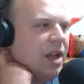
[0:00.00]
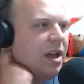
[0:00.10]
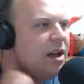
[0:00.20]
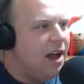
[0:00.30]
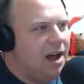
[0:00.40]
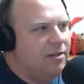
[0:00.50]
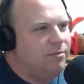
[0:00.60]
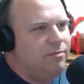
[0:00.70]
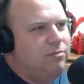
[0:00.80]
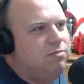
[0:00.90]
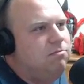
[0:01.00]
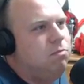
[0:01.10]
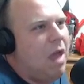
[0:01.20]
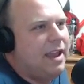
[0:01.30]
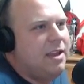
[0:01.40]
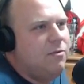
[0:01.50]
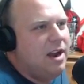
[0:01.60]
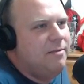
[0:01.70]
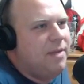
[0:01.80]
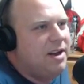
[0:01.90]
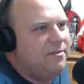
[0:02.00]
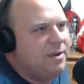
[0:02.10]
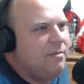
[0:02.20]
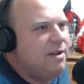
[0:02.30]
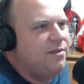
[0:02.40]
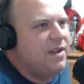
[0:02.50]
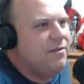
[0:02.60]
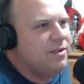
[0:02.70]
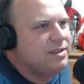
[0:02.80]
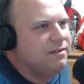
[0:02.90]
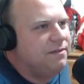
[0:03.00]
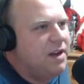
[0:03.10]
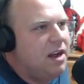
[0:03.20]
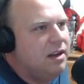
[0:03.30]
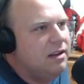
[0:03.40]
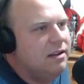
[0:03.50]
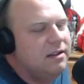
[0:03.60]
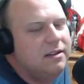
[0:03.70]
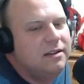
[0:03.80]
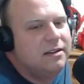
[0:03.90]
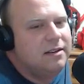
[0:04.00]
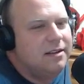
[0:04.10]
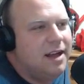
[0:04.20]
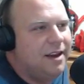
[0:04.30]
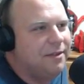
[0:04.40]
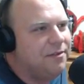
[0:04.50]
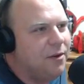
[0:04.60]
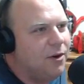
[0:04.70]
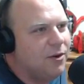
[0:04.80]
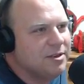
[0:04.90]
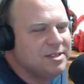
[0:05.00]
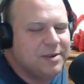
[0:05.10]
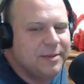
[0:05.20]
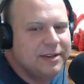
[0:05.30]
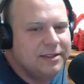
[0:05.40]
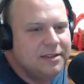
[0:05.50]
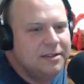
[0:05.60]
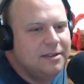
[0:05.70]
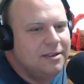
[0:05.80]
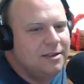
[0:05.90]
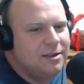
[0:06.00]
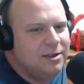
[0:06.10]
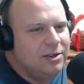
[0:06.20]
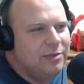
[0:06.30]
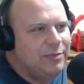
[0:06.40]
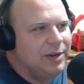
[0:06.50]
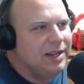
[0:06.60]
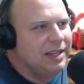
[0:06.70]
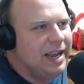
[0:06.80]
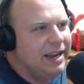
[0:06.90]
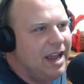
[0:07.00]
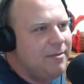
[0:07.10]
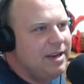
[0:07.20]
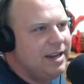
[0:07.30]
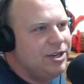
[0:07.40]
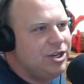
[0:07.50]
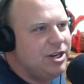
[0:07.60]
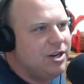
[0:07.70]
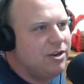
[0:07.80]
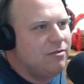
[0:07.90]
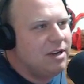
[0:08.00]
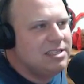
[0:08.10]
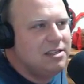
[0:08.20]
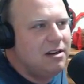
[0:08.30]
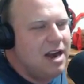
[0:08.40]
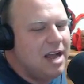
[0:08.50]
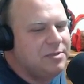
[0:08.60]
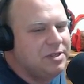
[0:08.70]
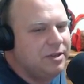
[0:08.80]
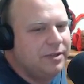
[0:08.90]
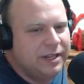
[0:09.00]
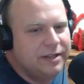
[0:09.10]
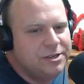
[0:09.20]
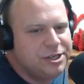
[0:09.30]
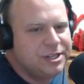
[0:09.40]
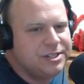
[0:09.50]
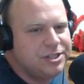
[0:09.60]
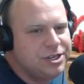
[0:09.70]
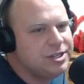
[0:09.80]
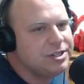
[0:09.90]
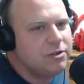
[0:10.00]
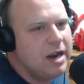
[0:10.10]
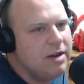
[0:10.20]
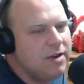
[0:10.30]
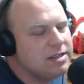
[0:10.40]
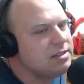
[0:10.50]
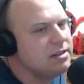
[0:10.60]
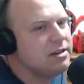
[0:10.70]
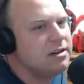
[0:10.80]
Becky White might have been my favorite to fuck out of the 4 horsewomen. But like, I mean, is she a good wrestler? Absolutely. She's a great wrestler.